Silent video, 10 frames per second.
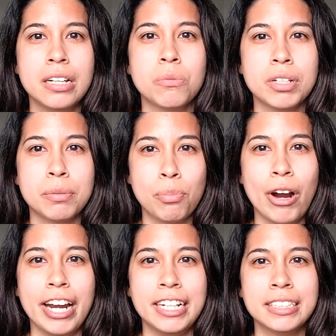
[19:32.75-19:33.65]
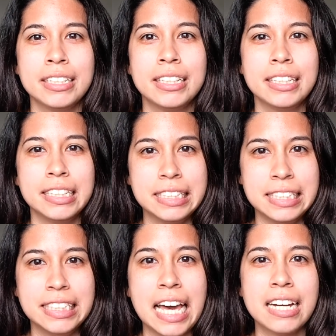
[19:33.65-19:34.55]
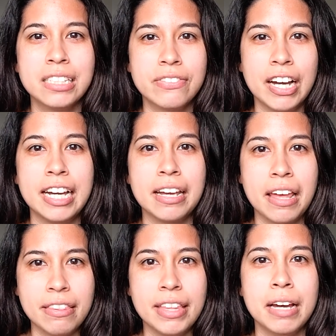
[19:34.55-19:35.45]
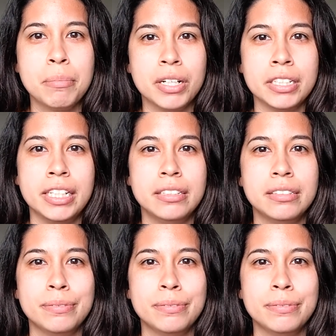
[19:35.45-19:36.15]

with a product that can satisfy that market.